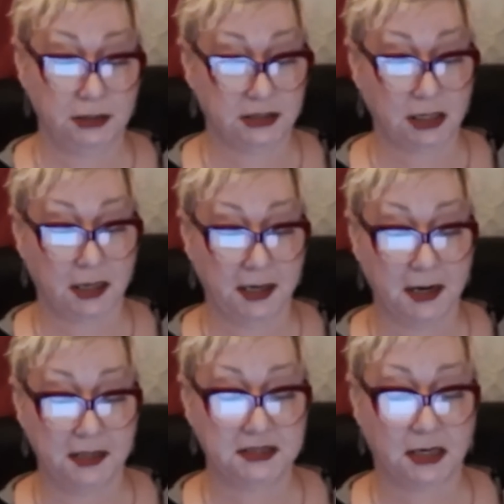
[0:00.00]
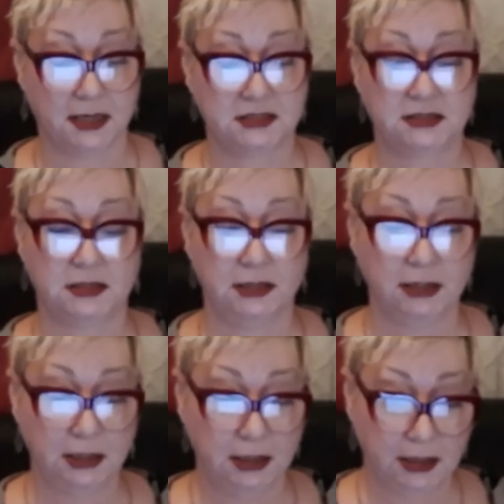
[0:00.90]
to die in ICE custody
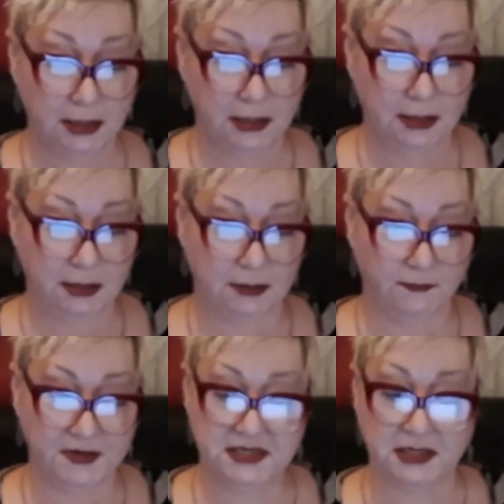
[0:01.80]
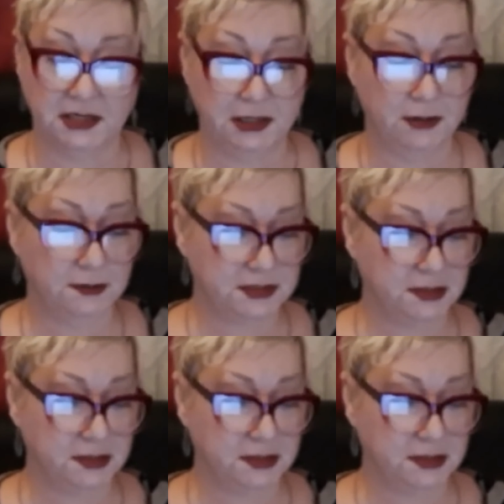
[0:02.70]
in recent years.